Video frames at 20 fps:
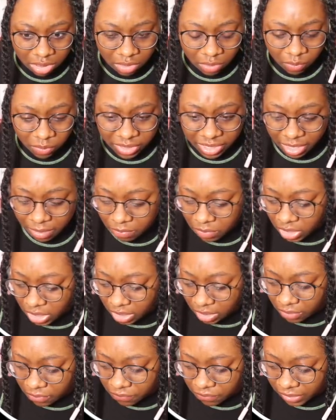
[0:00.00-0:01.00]
What do they
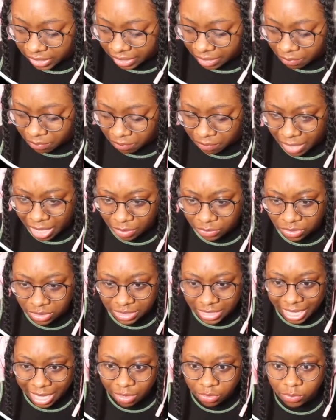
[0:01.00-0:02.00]
mean, flick mouse
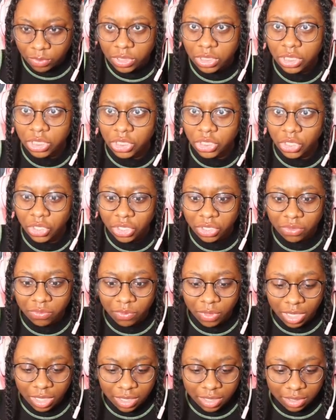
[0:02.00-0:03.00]
downward to turn and
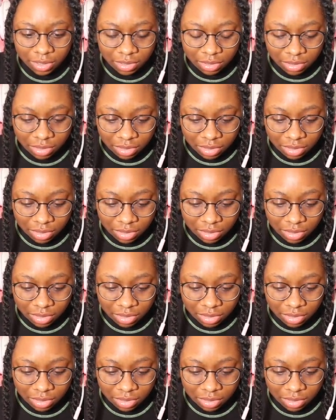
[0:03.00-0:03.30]
run?